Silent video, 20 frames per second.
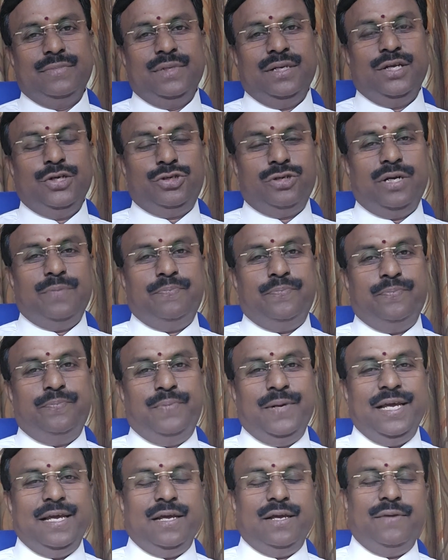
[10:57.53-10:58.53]
It should
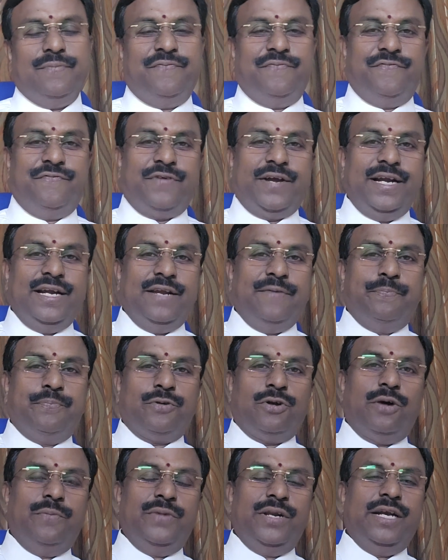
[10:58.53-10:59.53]
find a
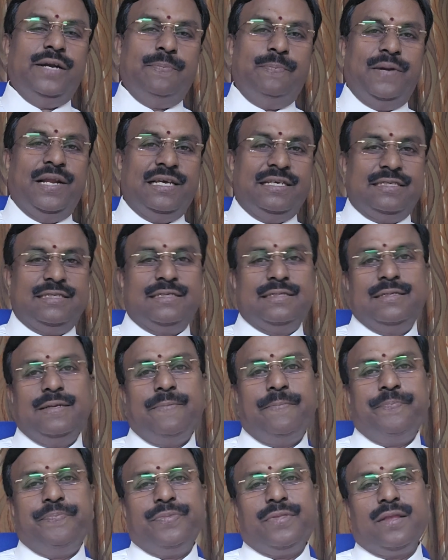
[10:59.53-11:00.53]
prominent place.
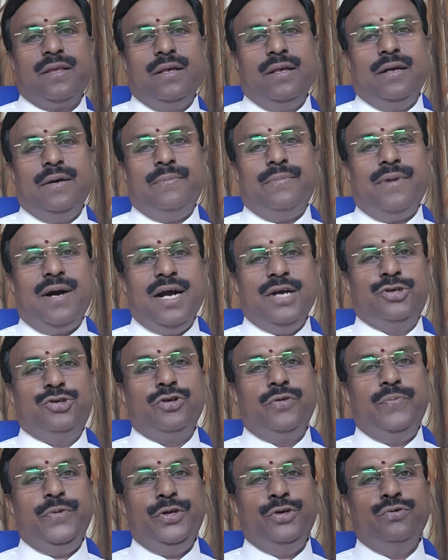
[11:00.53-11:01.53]
Mark
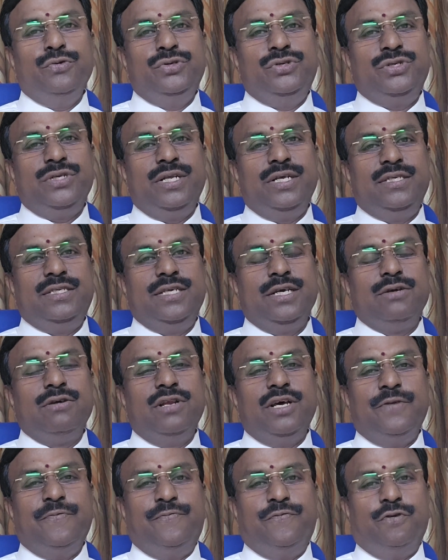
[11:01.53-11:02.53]
should be used in a
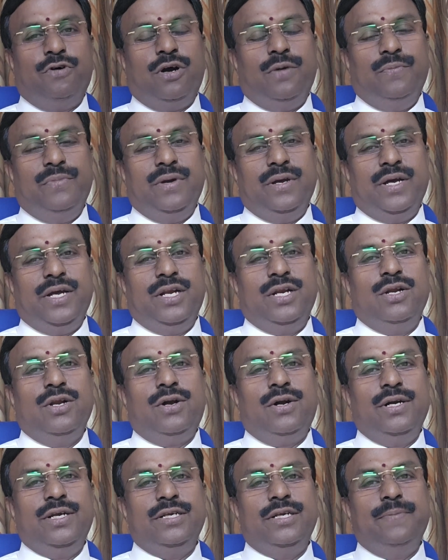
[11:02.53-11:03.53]
singular form and
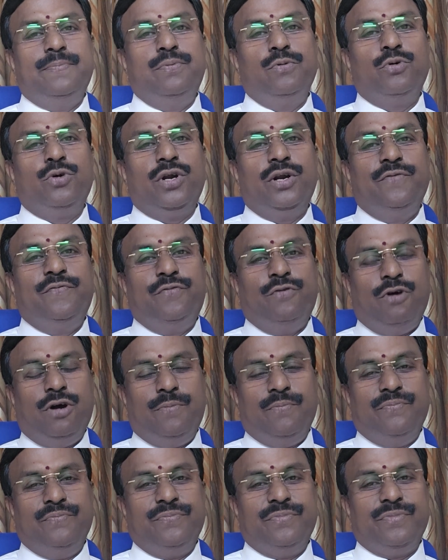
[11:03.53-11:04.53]
not in a plural form.